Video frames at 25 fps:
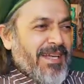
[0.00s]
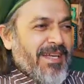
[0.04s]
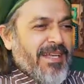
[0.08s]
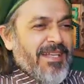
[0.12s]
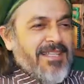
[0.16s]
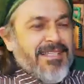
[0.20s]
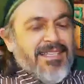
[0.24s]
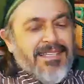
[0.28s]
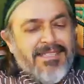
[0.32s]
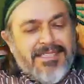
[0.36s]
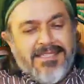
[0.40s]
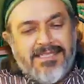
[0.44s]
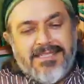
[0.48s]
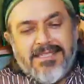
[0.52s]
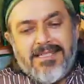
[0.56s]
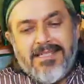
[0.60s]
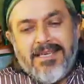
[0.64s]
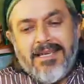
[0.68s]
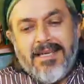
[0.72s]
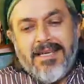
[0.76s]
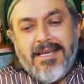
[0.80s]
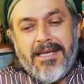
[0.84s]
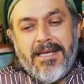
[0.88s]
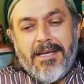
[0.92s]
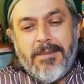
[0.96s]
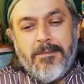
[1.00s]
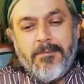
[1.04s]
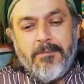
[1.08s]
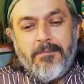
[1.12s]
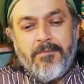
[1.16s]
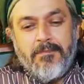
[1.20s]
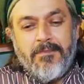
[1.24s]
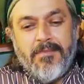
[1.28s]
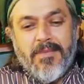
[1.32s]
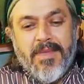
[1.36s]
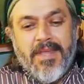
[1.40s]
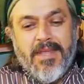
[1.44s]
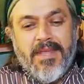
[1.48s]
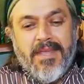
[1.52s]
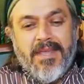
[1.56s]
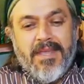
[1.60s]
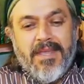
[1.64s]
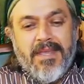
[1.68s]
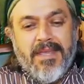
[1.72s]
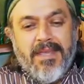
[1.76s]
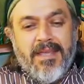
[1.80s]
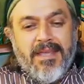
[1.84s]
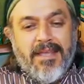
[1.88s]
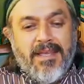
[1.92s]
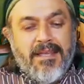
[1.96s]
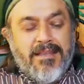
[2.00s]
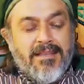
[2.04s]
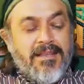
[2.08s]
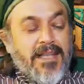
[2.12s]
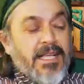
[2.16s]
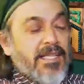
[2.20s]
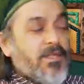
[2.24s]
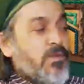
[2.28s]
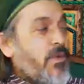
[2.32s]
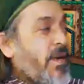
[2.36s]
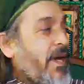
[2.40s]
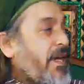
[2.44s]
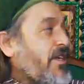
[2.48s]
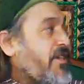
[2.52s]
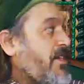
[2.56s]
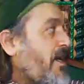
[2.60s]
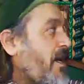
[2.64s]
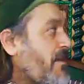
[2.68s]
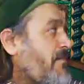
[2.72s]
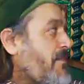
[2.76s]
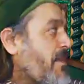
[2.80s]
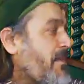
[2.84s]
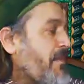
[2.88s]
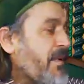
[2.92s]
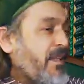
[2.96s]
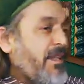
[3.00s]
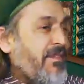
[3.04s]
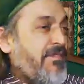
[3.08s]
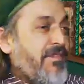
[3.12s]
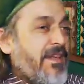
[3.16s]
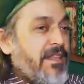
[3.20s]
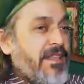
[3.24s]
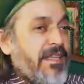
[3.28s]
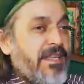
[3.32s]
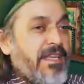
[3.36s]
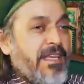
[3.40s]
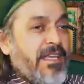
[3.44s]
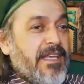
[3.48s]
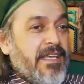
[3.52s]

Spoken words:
It is, that's why Sheikh Mehmed Efendi,